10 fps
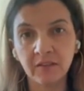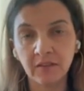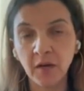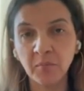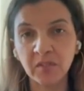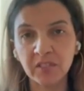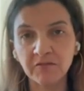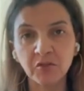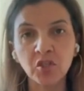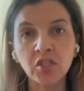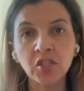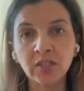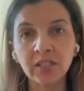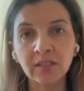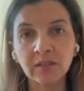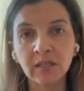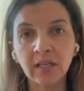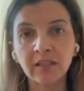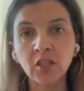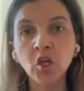numbers, if we just look at
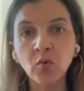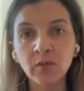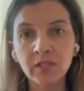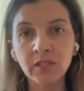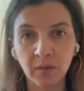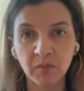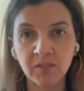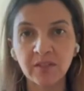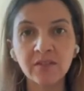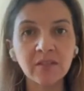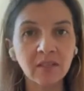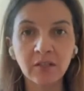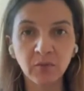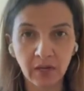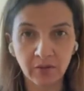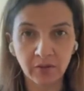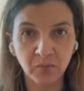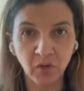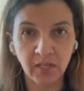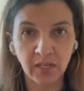the lowest numbers, they're still
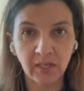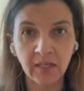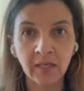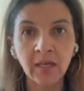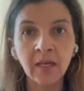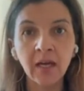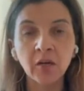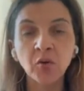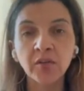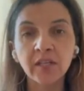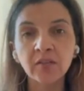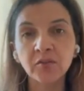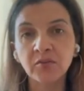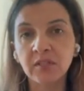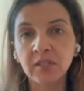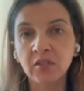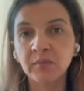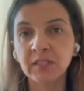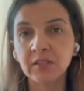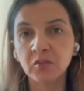record-breaking. According to the
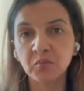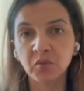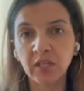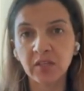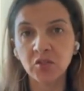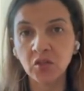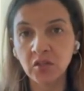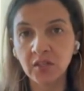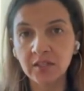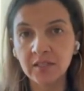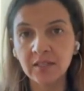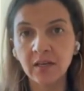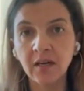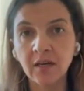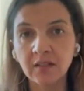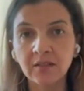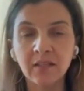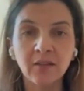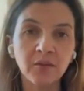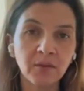Committee to Protect Journalists,
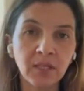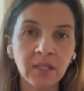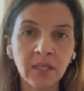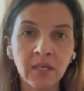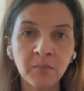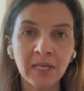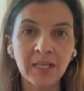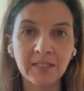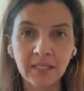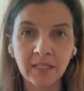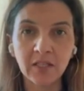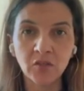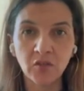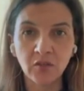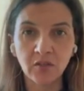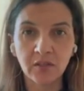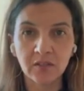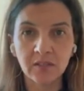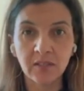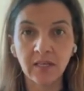103 Palestinian
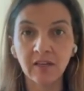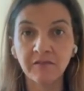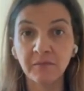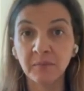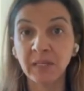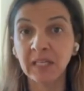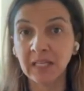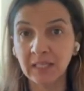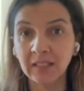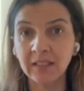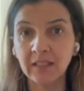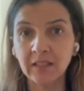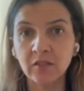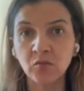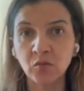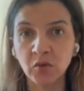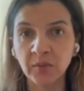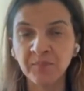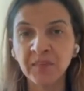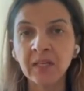journalists have been killed in this
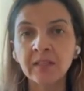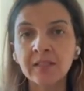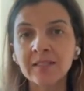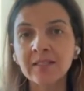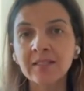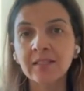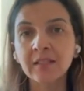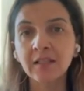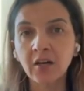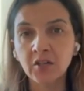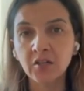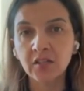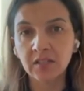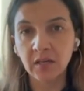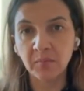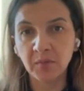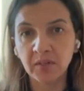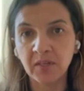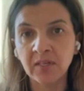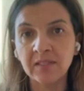war. This is the largest
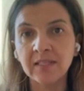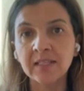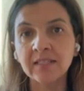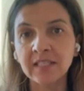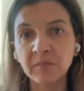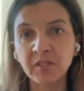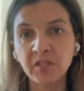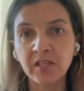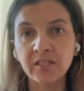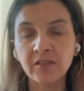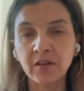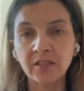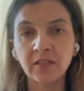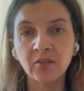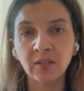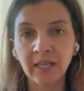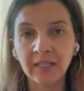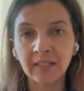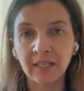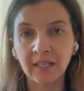number since CPJ started
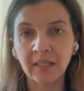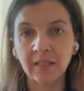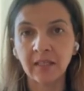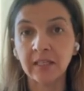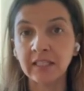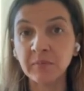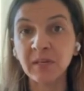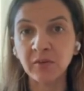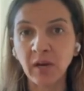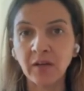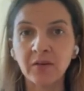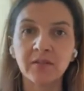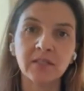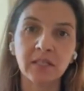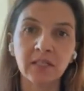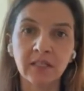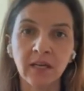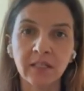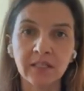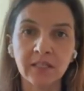collecting and keeping records in
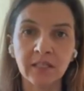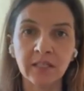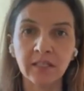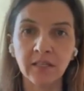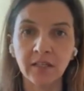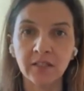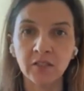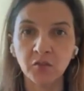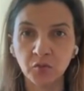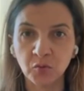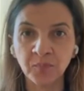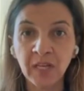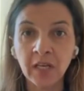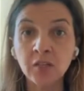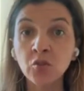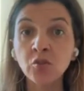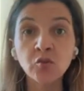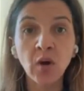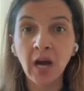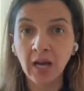1992. It's
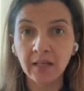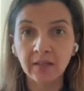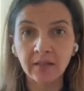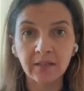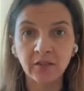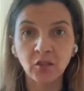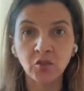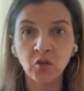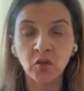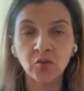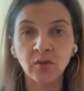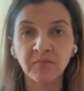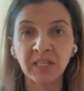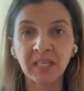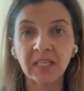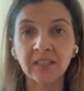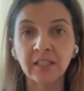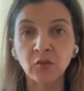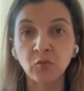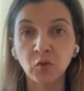also higher than the journalists who have been killed
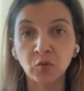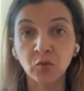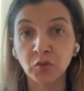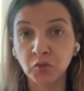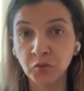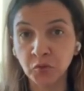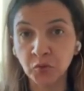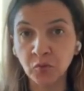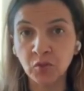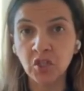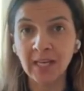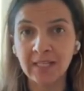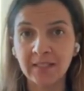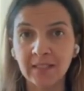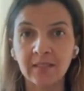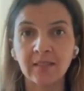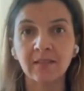in World War II, which lasted